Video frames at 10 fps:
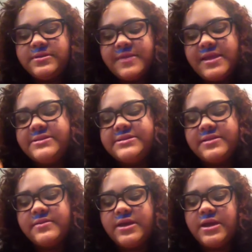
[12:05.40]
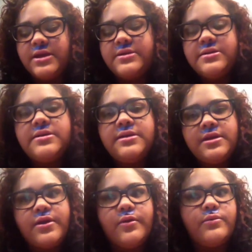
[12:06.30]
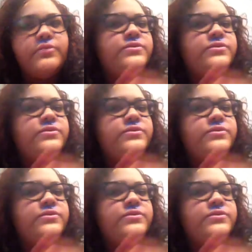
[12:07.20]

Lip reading: make it seem like, you know,